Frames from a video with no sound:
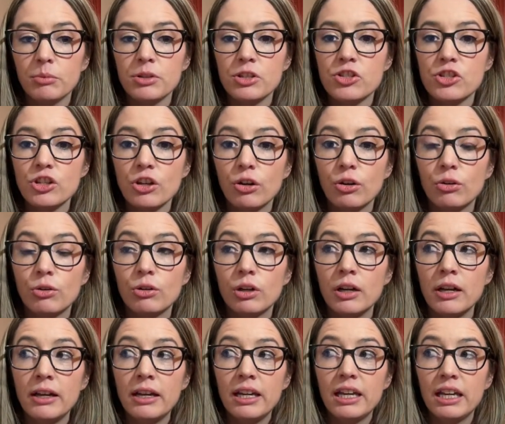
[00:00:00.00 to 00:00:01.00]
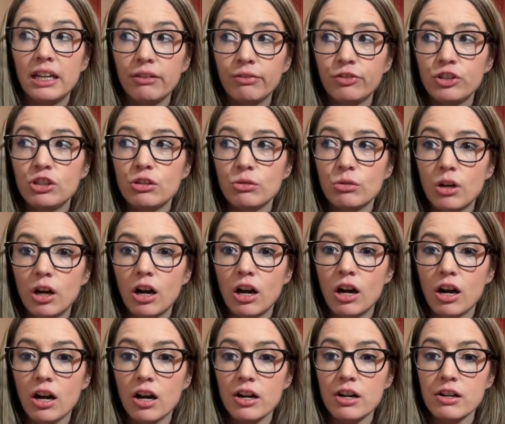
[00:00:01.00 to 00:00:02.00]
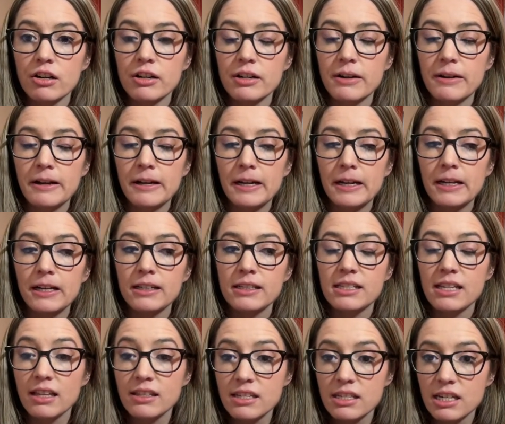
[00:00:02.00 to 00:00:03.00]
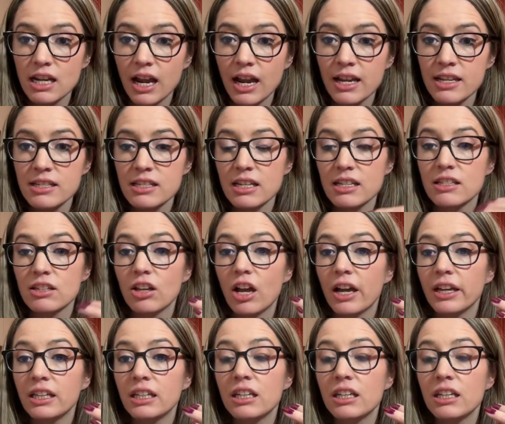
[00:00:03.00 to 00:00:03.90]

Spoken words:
So if you are sensitized, it's a lot